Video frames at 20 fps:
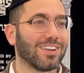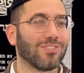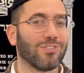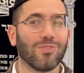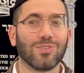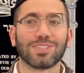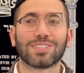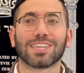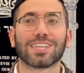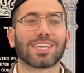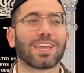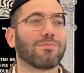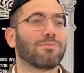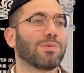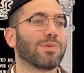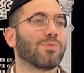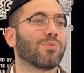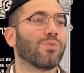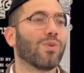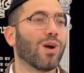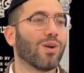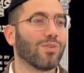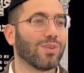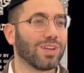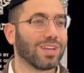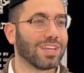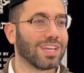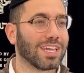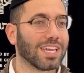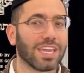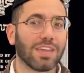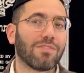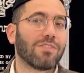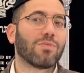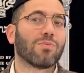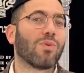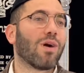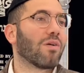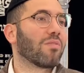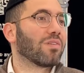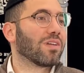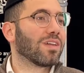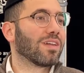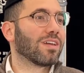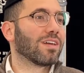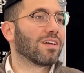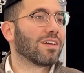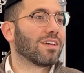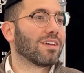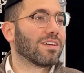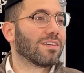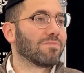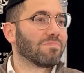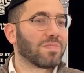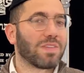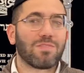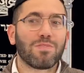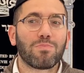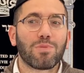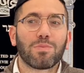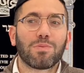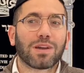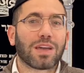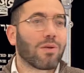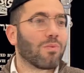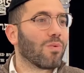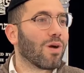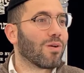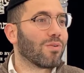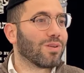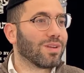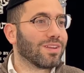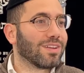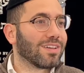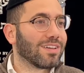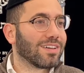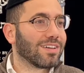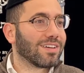Nobody's going to get me worried. Even worry. Even people get worried.